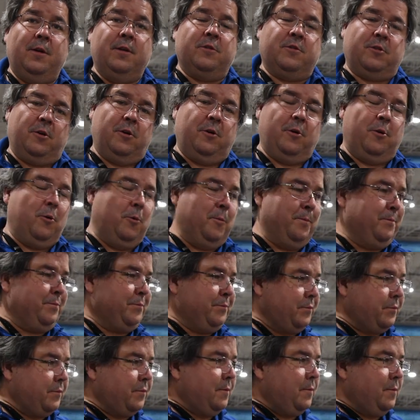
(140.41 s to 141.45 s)
So
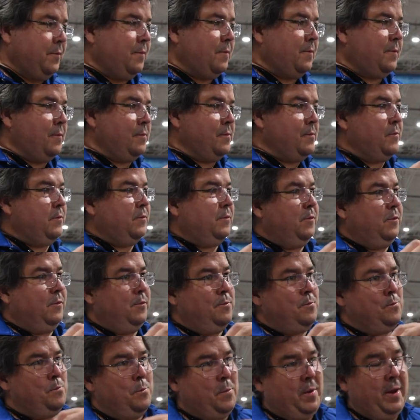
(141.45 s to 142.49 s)

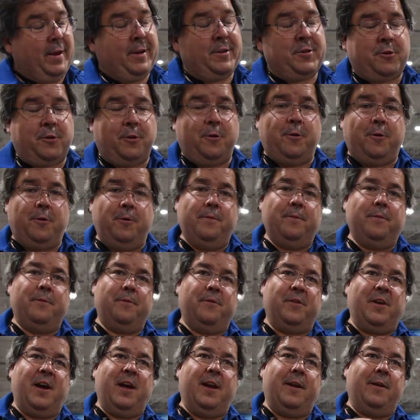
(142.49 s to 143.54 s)
make sure
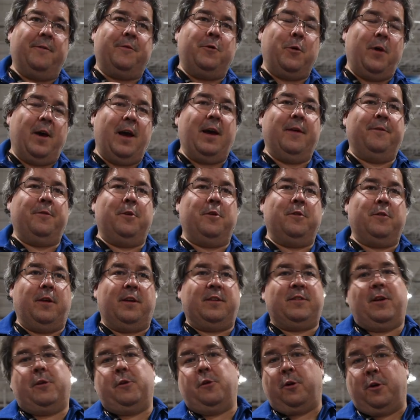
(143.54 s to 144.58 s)
that if you haven't used,
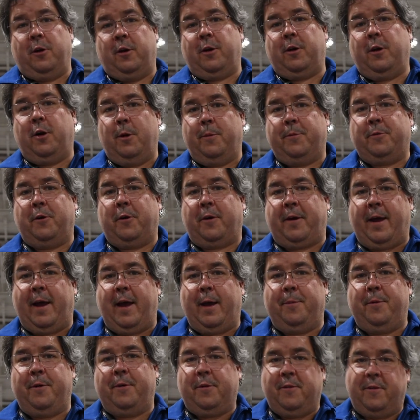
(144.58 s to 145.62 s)
like I said, you're going to go up to your
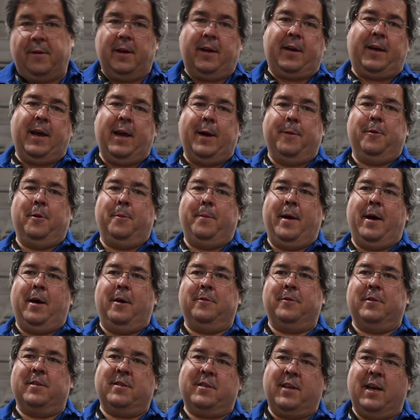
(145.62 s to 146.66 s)
cabin, you've got a cabin in the
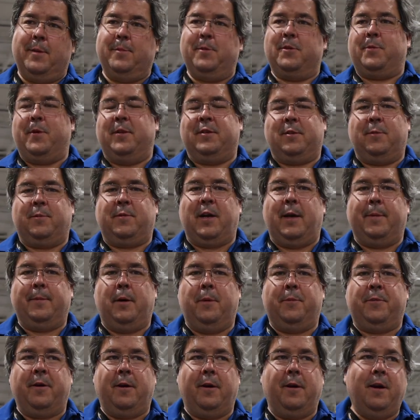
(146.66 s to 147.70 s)
mountains, it's time to spend some time
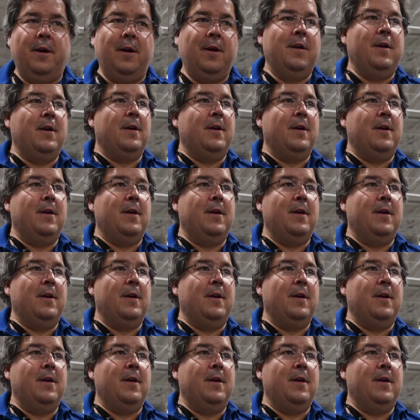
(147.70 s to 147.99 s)
up there,